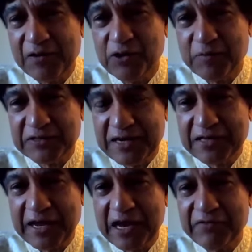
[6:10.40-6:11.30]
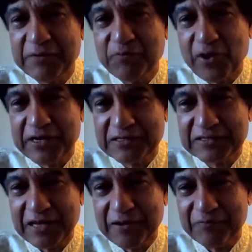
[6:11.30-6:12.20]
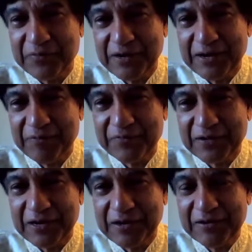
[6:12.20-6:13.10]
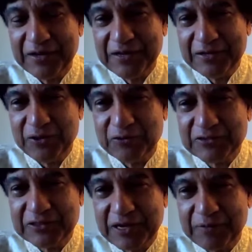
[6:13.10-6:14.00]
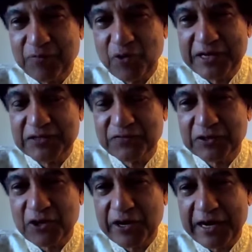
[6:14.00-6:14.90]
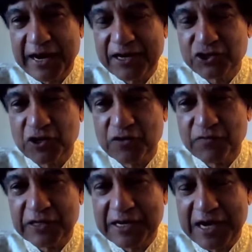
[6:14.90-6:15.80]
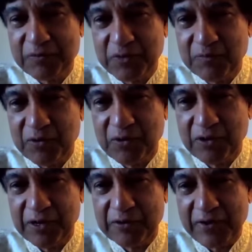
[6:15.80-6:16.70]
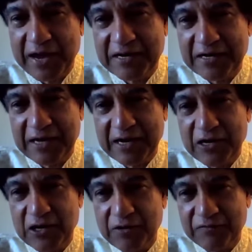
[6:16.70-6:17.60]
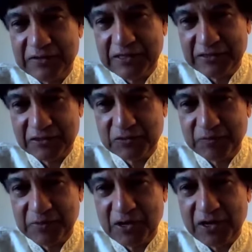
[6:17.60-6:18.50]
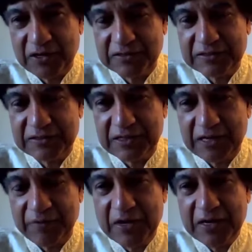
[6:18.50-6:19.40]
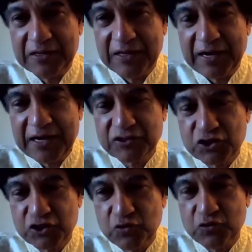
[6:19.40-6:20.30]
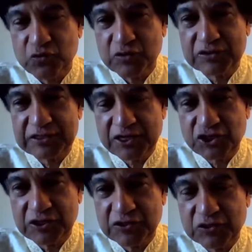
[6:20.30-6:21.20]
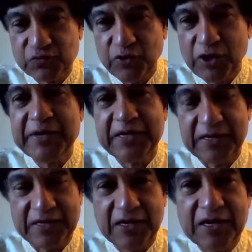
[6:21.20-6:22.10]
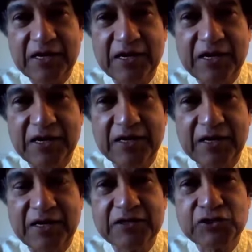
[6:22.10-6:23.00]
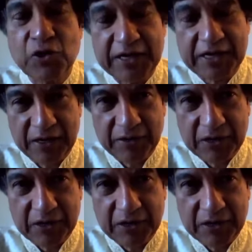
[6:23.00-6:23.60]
will present the 11 points of those points for thought and action for the young people right at the end of this, because the next two sections will be historical,